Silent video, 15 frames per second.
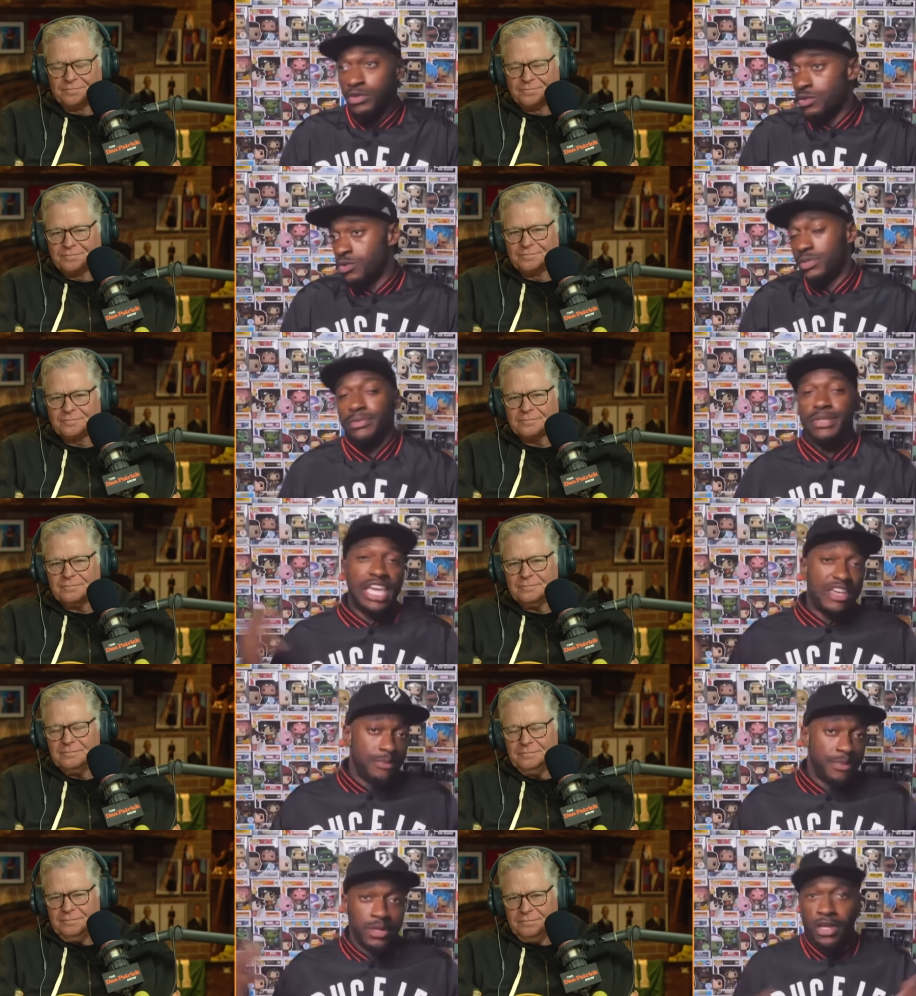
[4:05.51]
Speaker 1: gave him an,
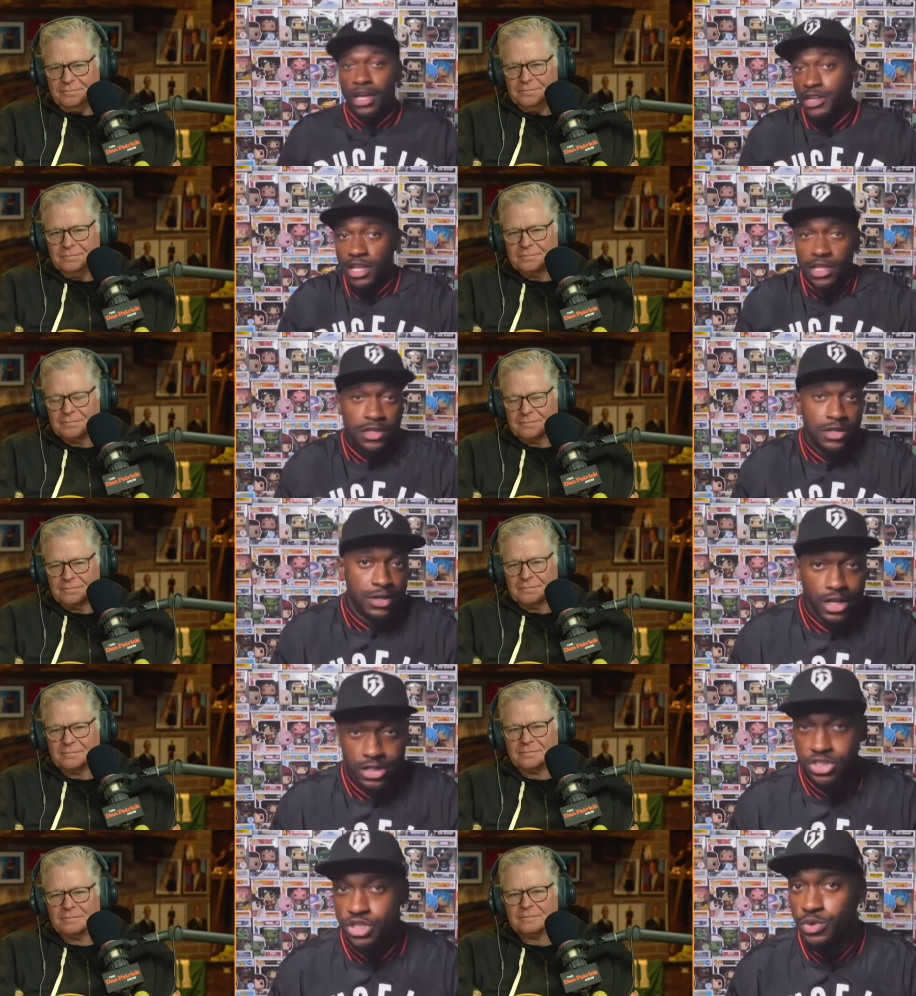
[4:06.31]
another a two
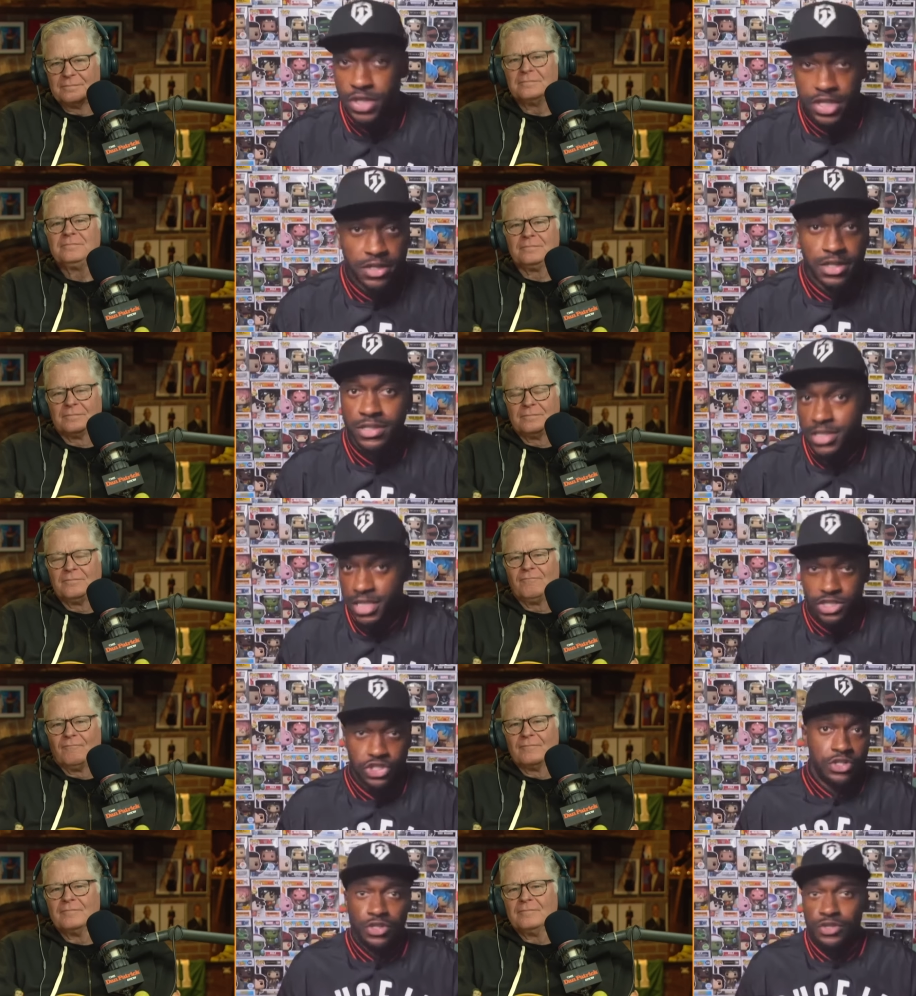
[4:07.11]
year extension, a
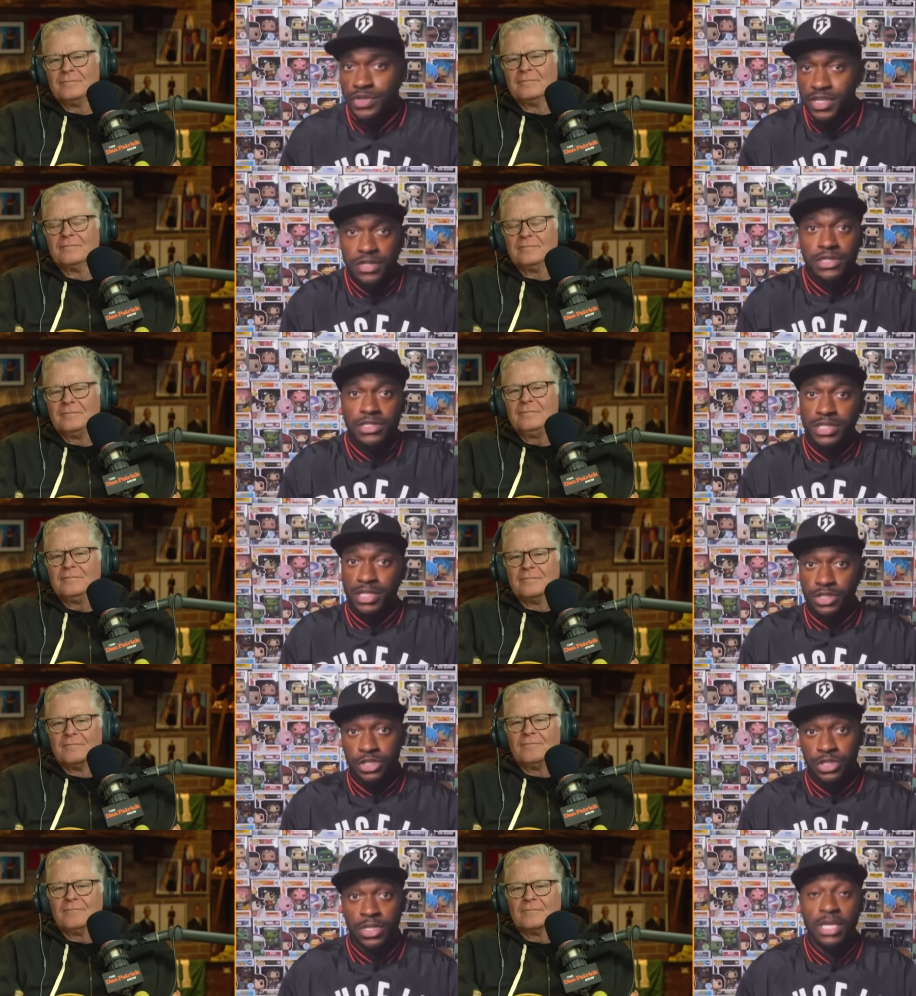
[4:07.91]
three year extension,"
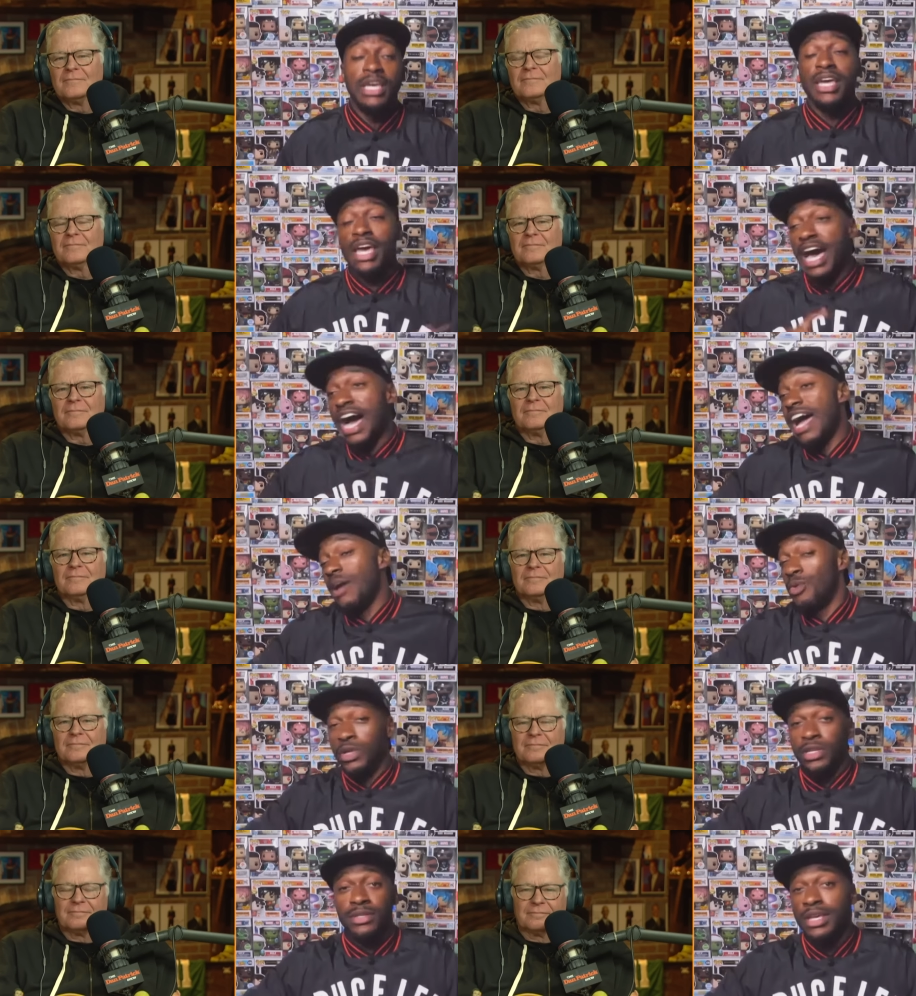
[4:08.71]
I would
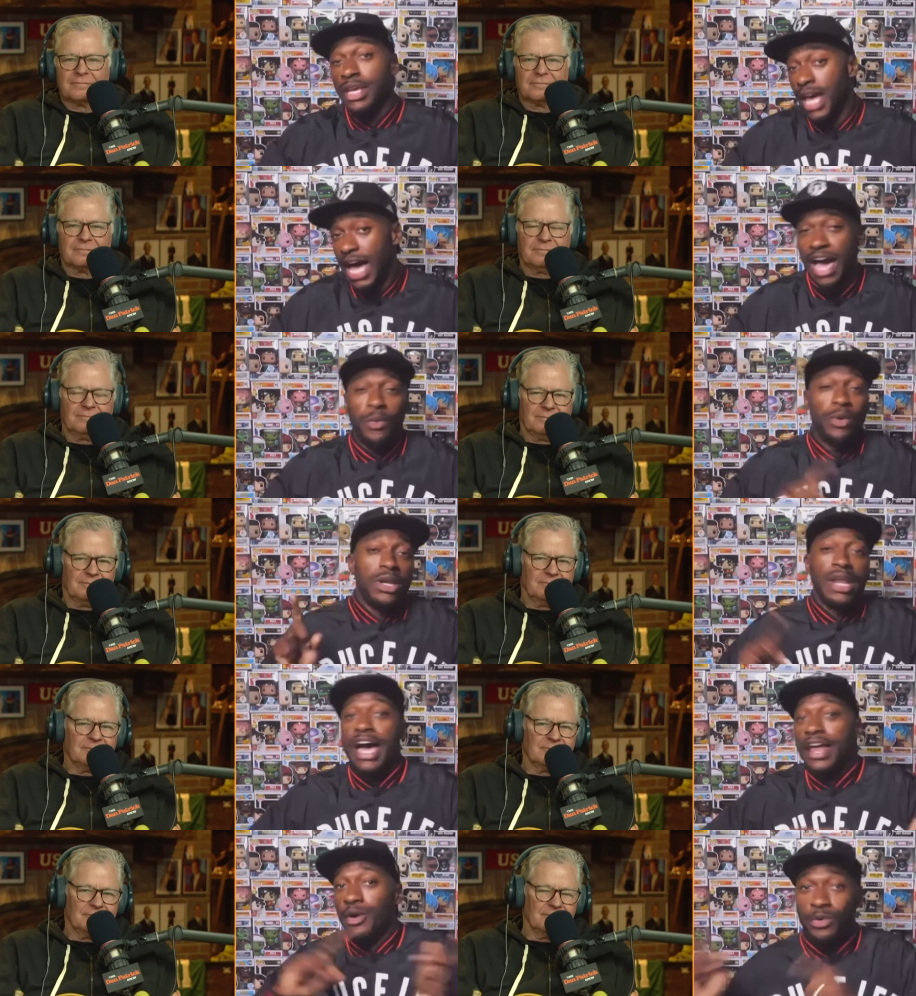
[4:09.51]
I would not
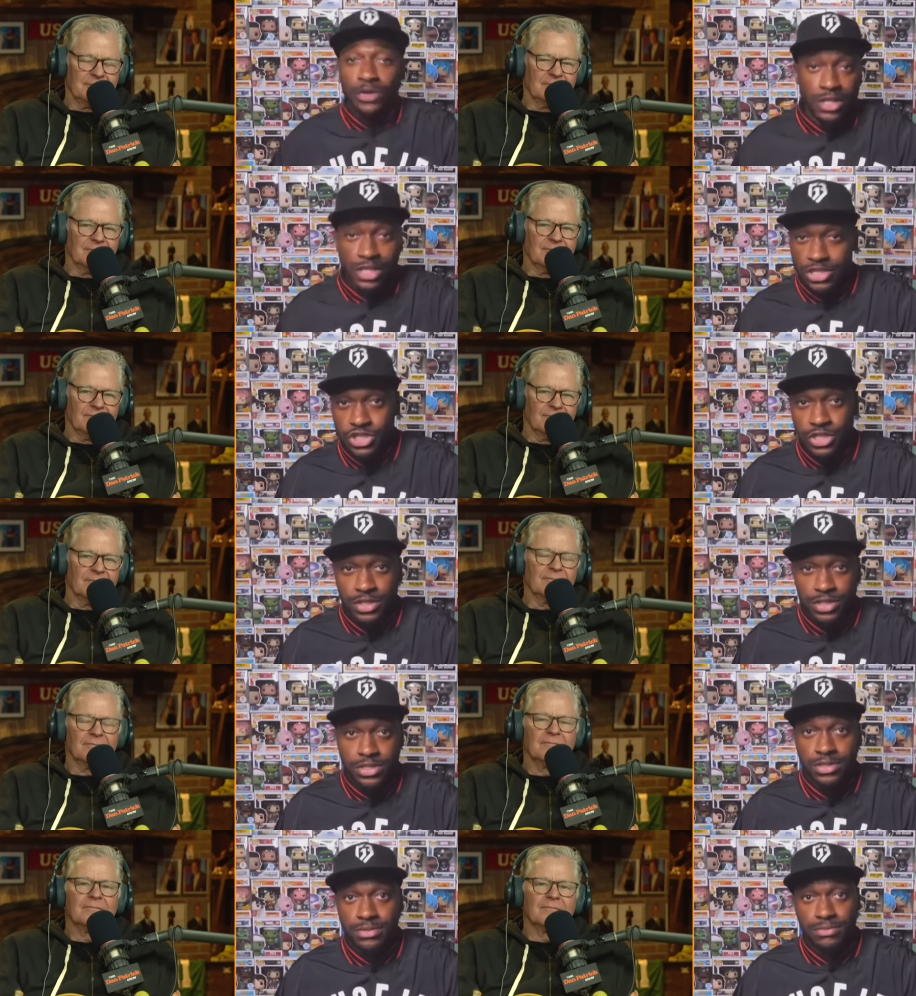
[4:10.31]
only just
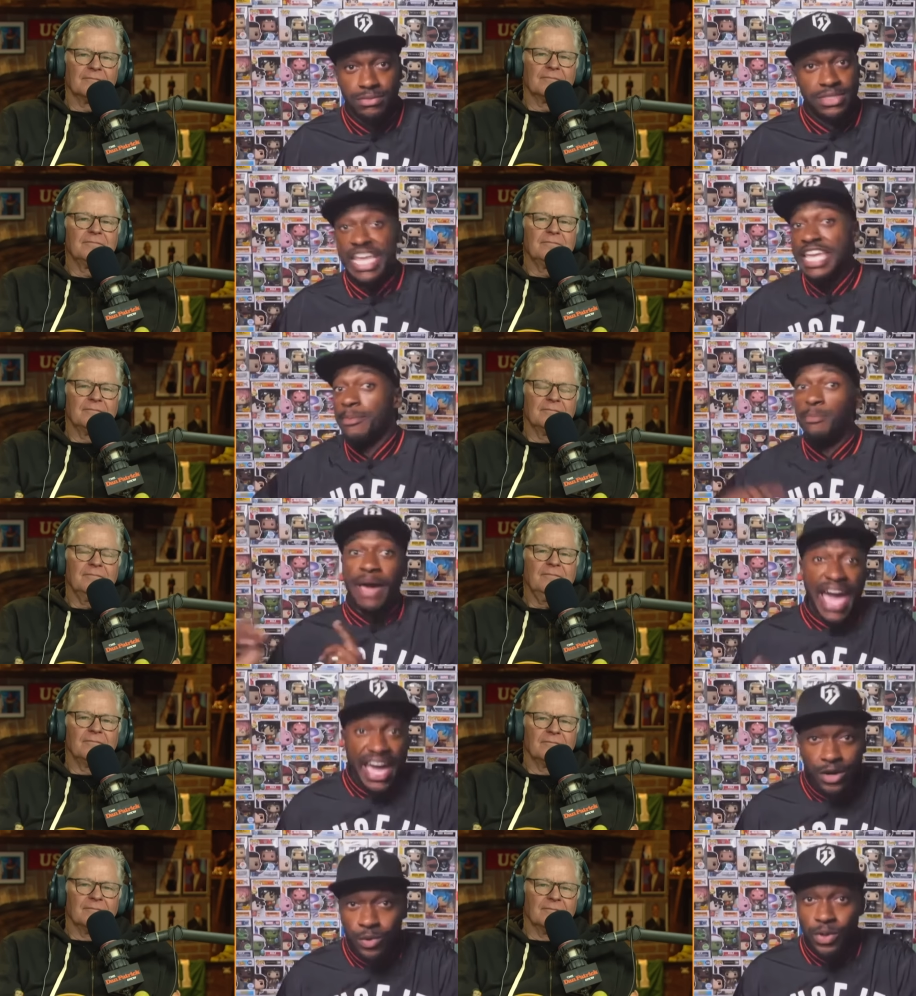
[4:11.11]
take back
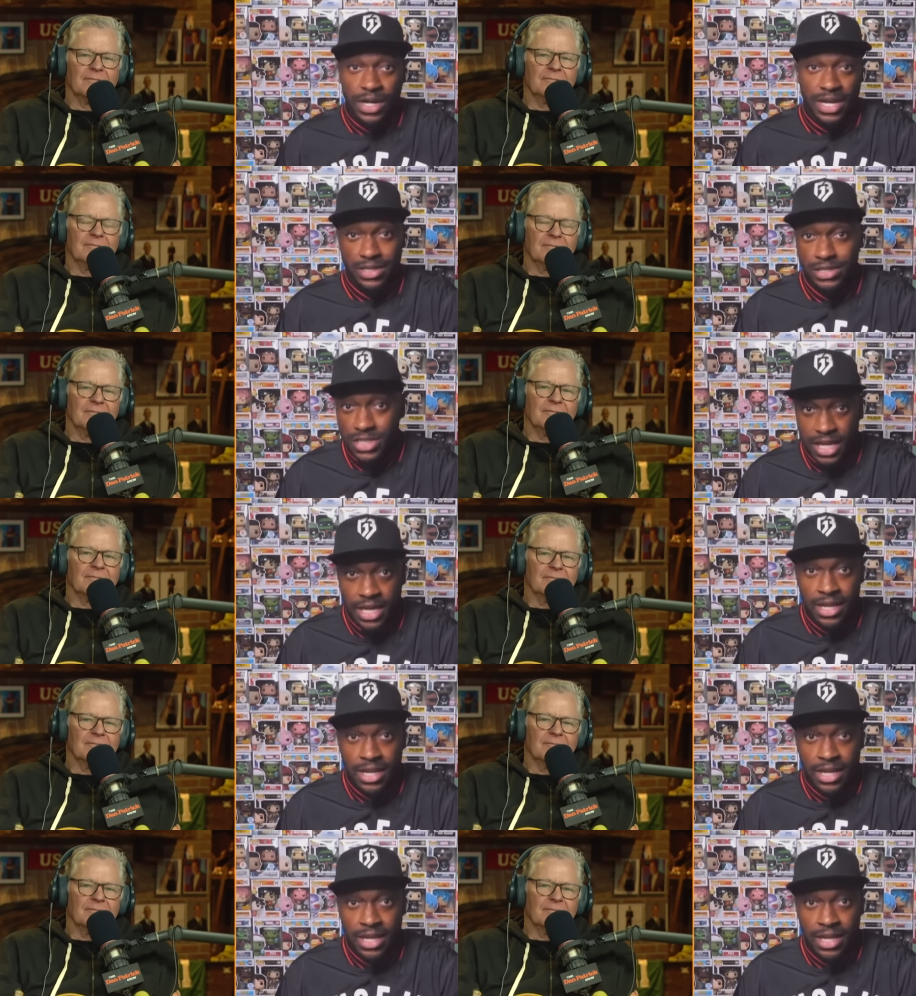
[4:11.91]
what I said,